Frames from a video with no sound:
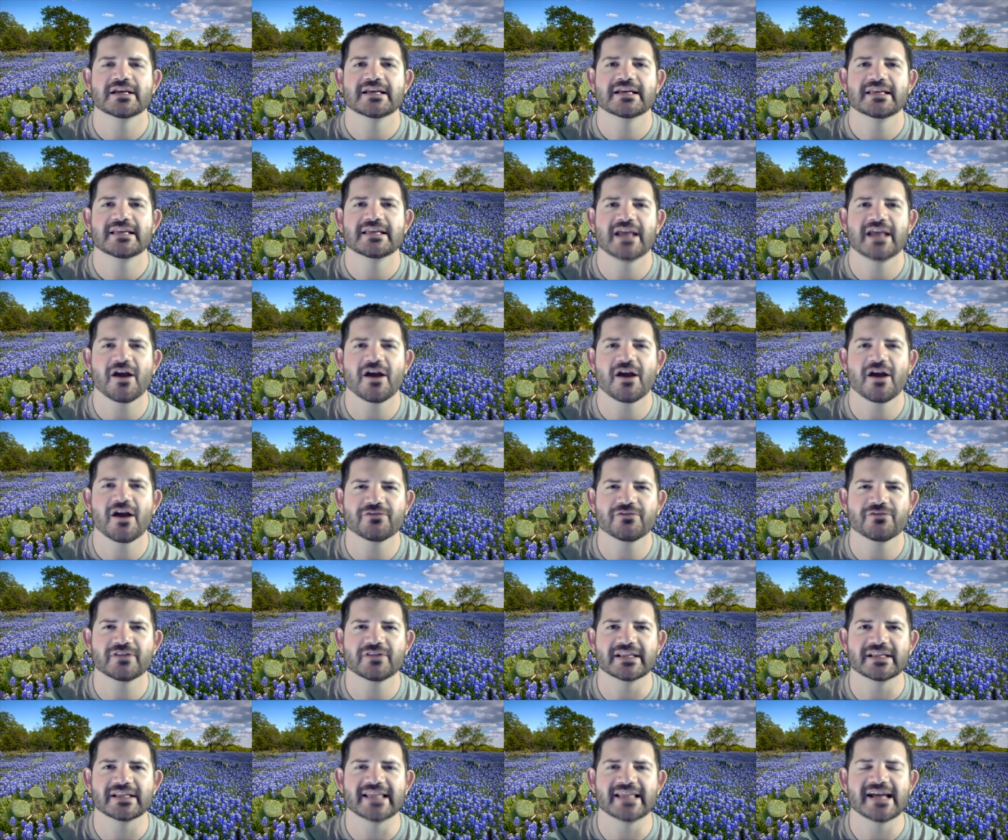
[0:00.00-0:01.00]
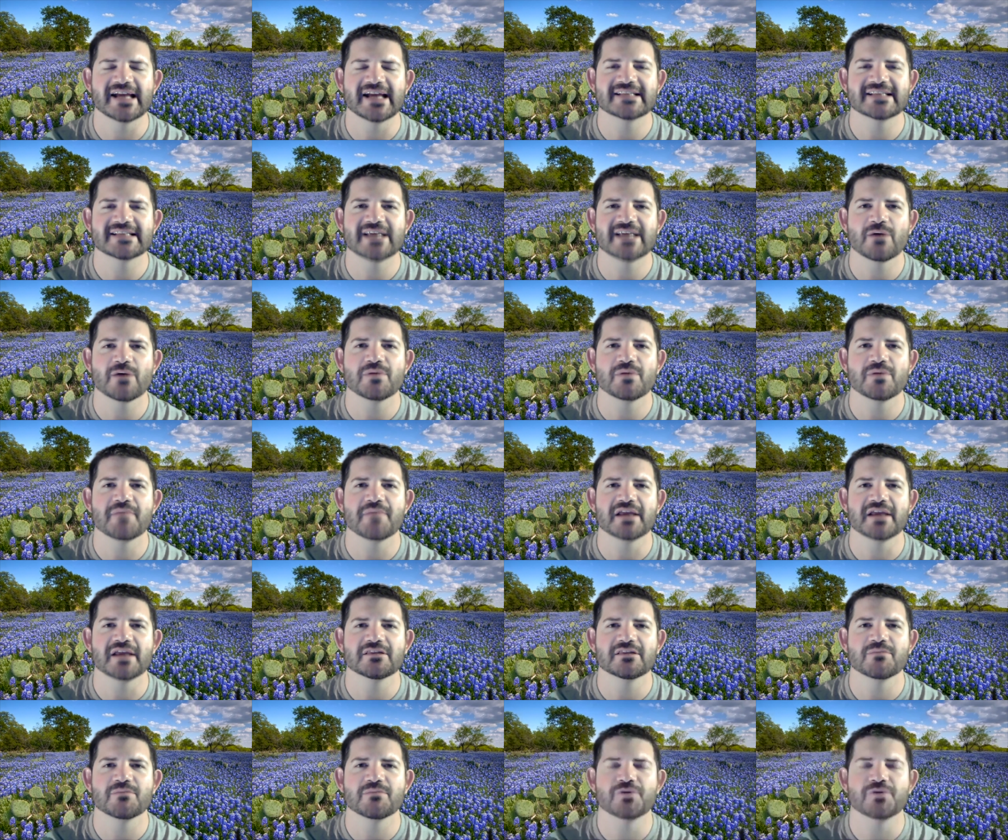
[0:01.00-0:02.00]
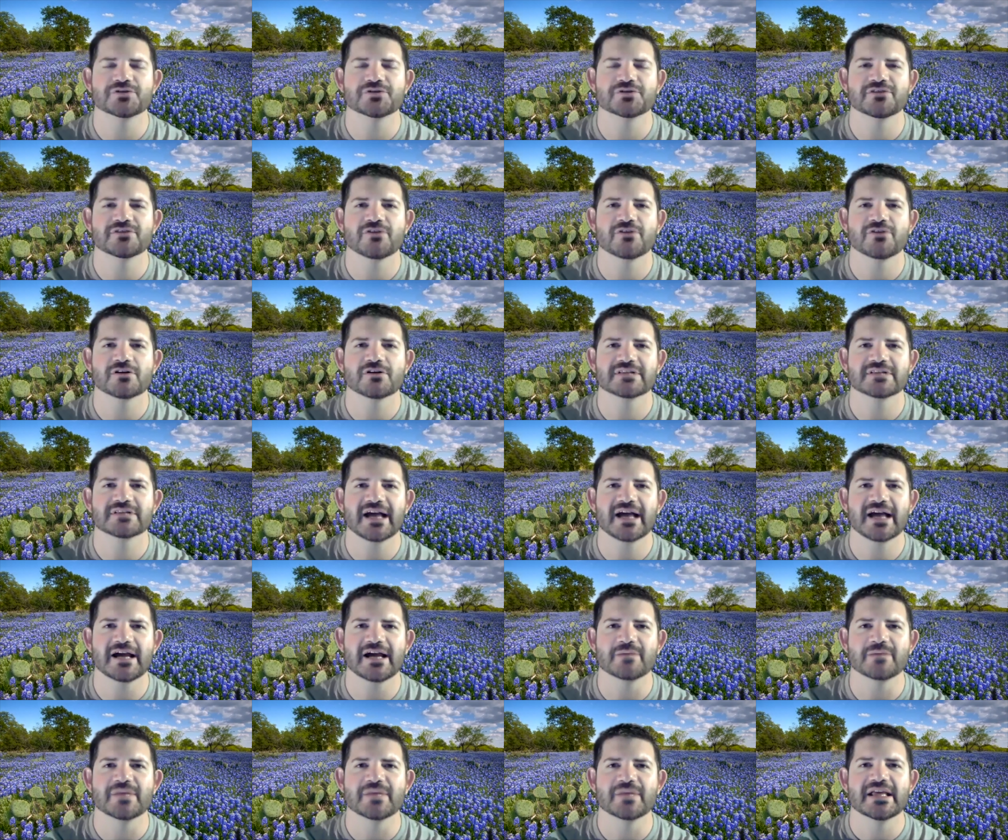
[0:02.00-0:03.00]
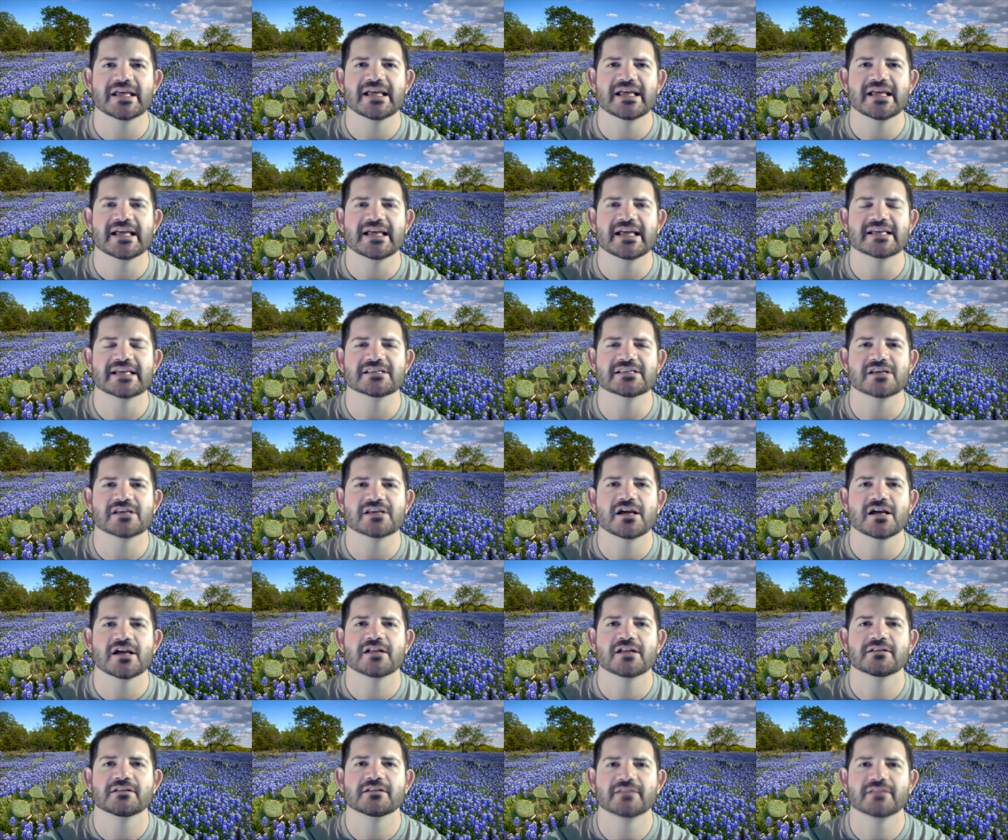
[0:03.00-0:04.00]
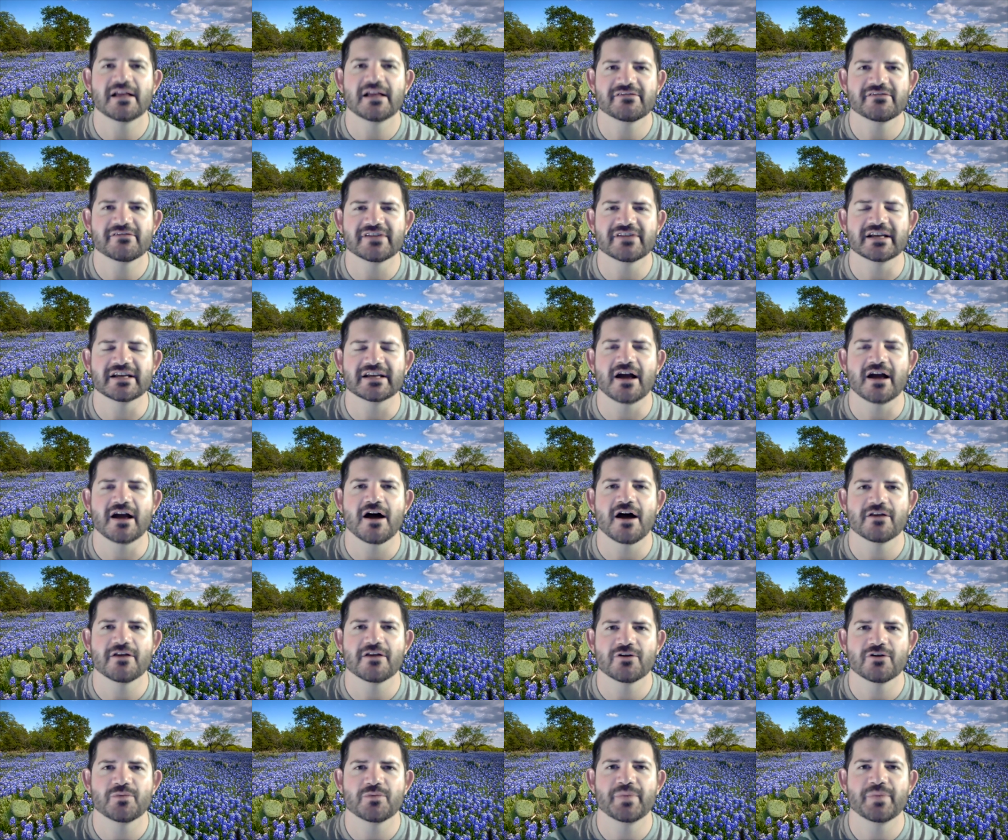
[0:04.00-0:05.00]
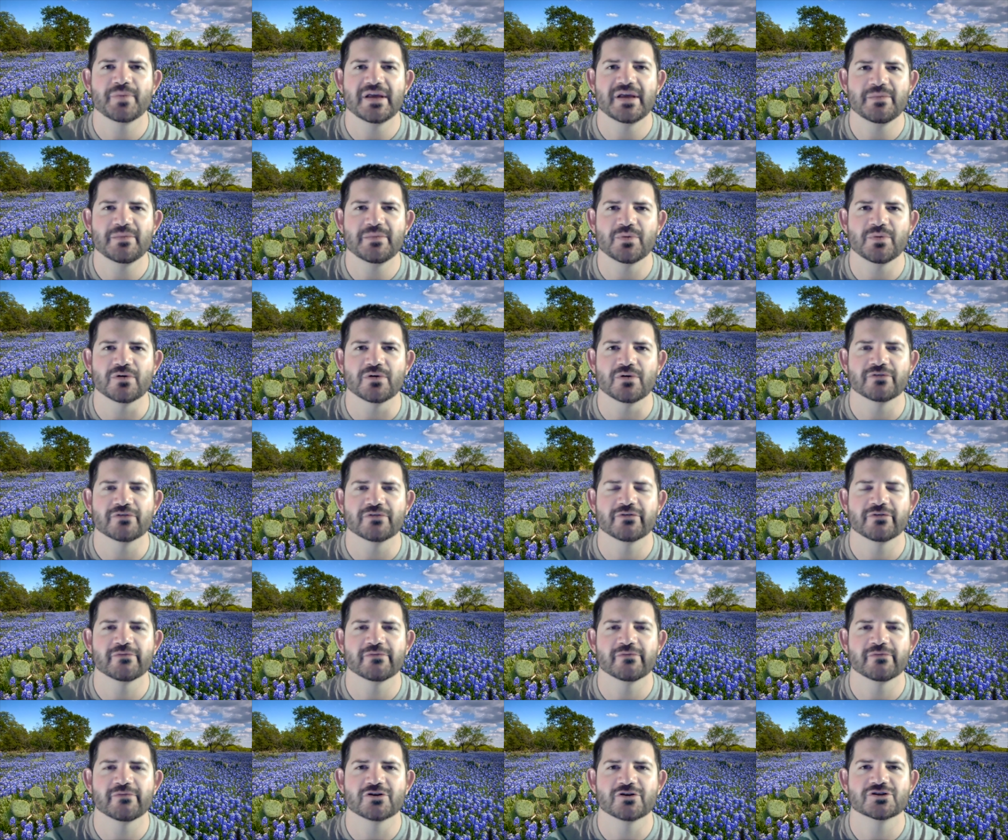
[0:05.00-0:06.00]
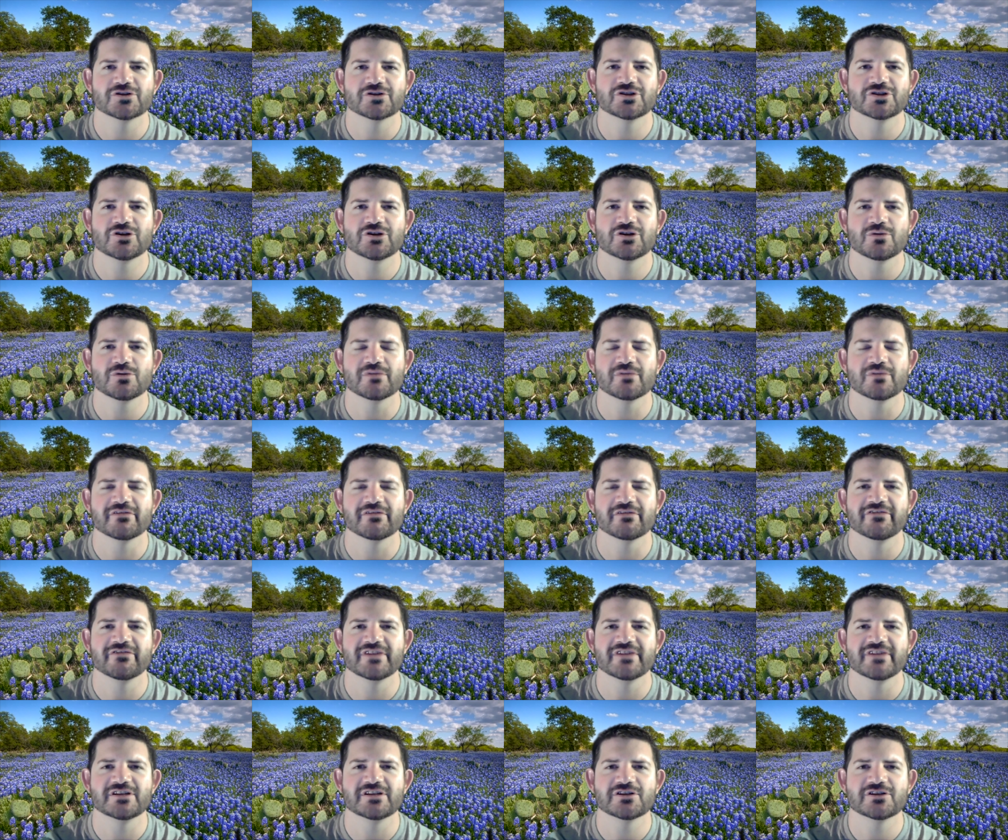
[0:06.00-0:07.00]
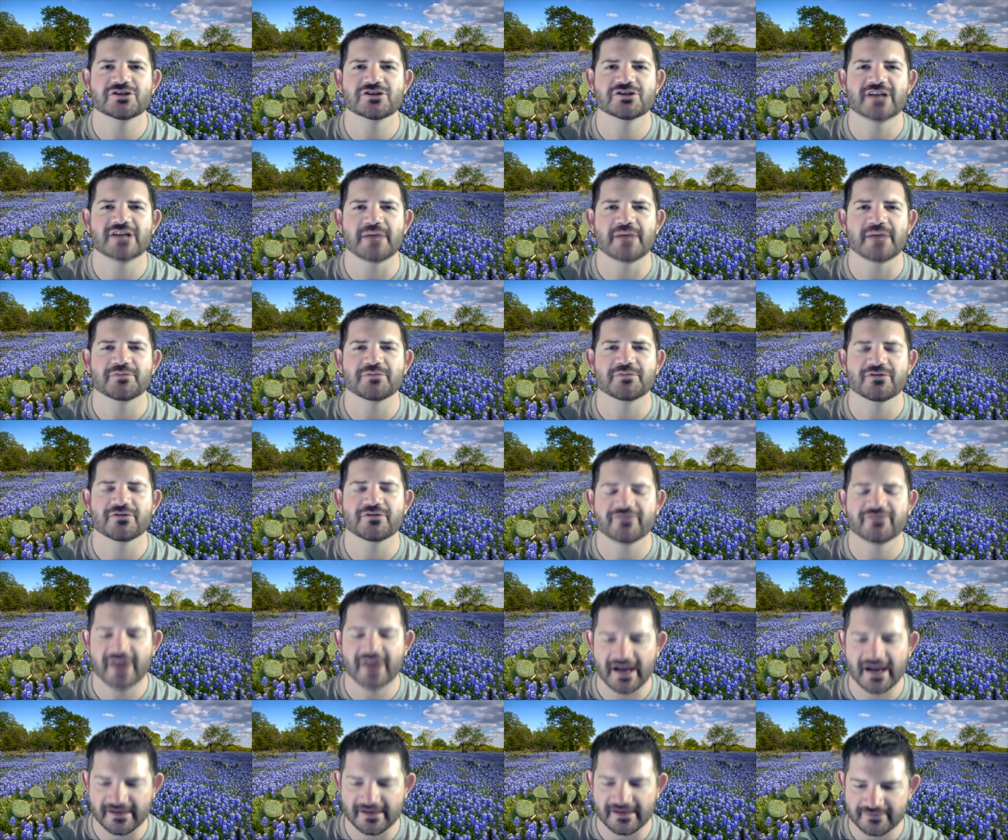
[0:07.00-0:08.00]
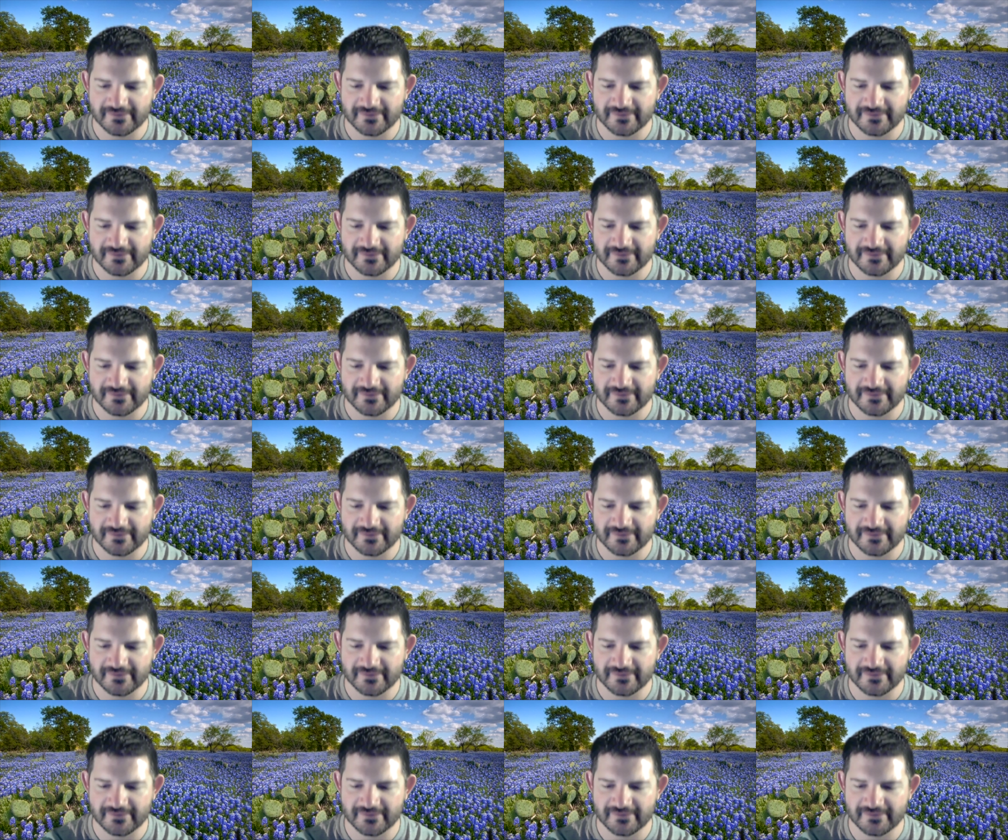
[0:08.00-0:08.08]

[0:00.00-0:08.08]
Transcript: carefully. That is how we make the most of our time is loving other people from verse 2 of Ephesians chapter 5.